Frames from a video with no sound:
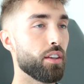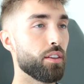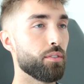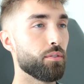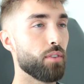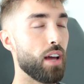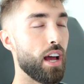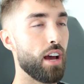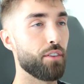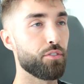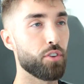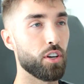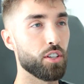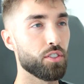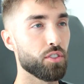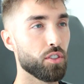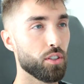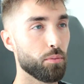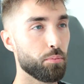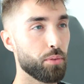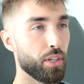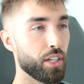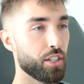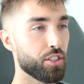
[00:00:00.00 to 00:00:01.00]
then after I saw the
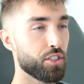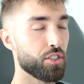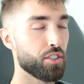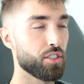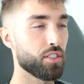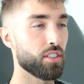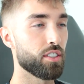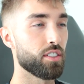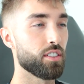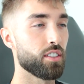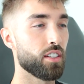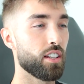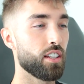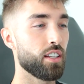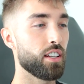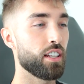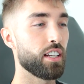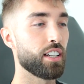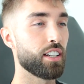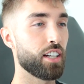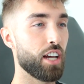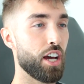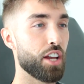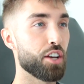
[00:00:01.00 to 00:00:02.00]
pictures and,
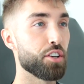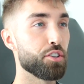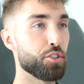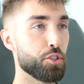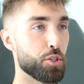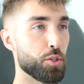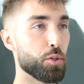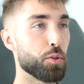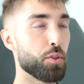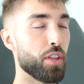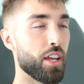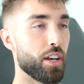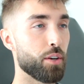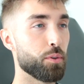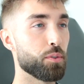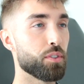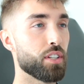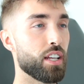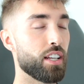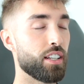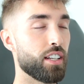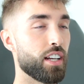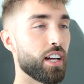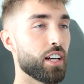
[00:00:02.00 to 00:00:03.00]
and kind of knew that it,
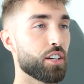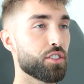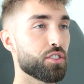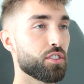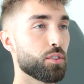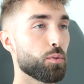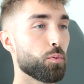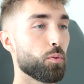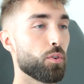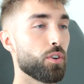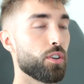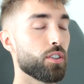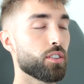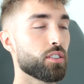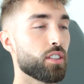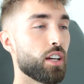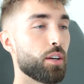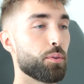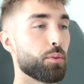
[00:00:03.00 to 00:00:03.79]
it, actually worked, I